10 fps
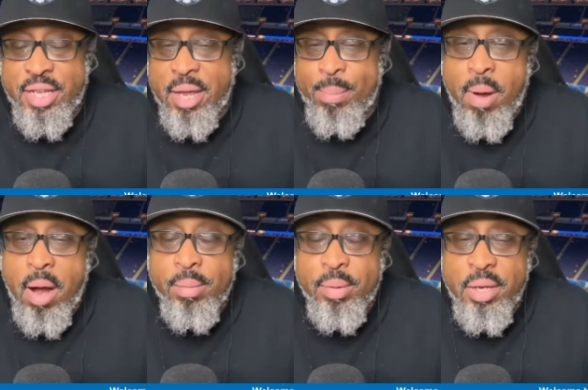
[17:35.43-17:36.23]
think it
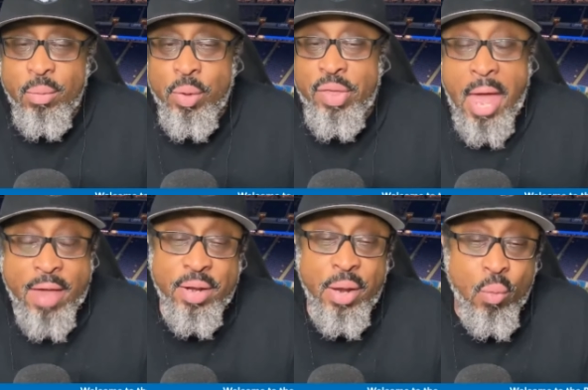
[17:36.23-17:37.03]
probably with
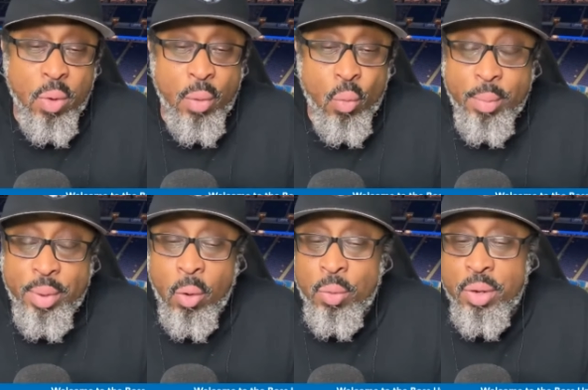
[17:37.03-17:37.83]
having a
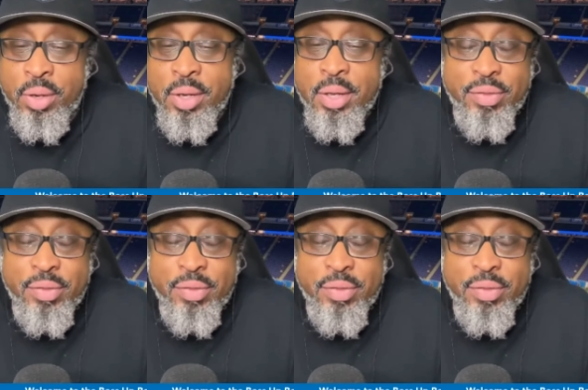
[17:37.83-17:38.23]
woman owner,